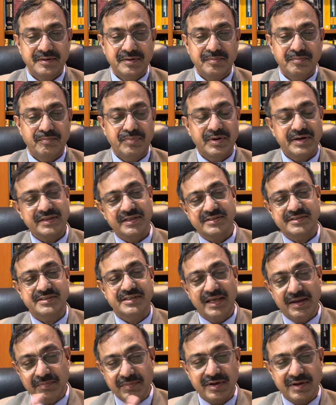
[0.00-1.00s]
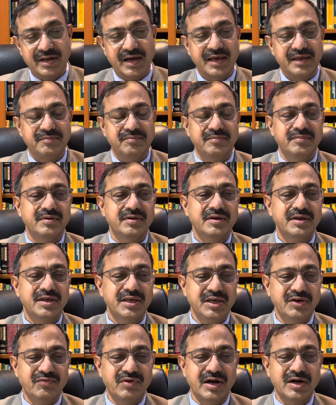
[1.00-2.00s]
but at the same time
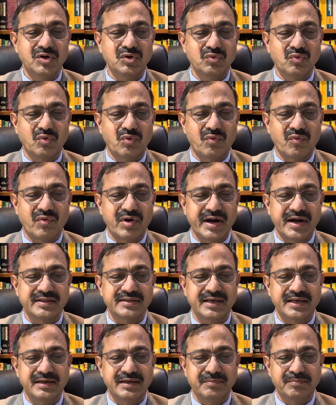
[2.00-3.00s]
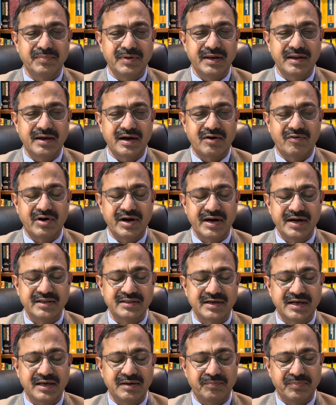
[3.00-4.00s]
he want to avoid
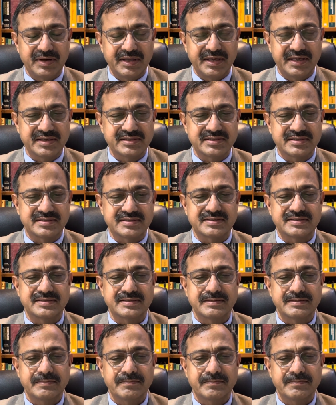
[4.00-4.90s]
the implications